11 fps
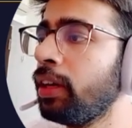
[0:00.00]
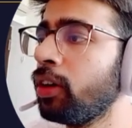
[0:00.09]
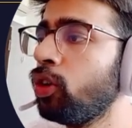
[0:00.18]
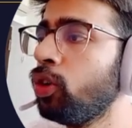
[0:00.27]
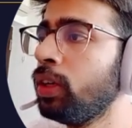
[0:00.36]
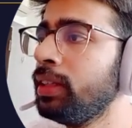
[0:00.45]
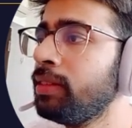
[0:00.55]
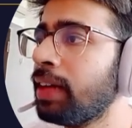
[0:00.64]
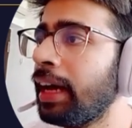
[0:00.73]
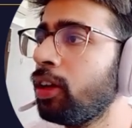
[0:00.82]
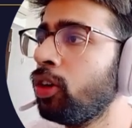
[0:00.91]
Go on this
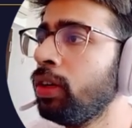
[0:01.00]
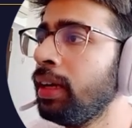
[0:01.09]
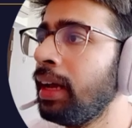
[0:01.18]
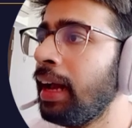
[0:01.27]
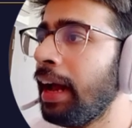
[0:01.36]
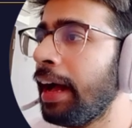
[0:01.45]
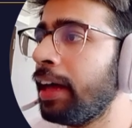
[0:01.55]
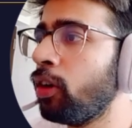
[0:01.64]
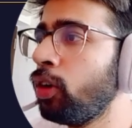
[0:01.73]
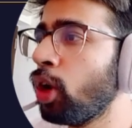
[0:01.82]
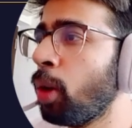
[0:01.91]
icon, and
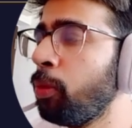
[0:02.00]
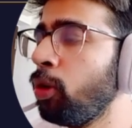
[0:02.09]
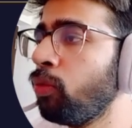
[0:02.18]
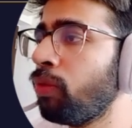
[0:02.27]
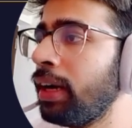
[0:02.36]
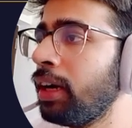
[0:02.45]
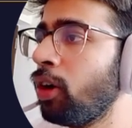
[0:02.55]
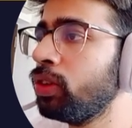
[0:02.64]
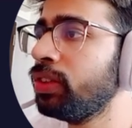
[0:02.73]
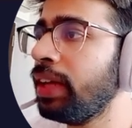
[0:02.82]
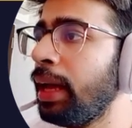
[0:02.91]
on top you will find out
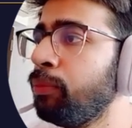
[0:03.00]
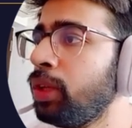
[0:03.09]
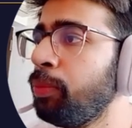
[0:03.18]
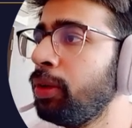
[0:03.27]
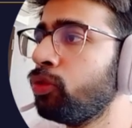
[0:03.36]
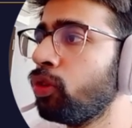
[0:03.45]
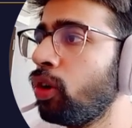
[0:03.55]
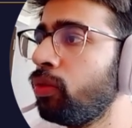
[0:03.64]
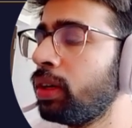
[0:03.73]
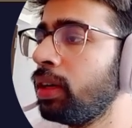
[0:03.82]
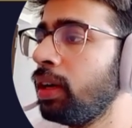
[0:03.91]
this MCP server.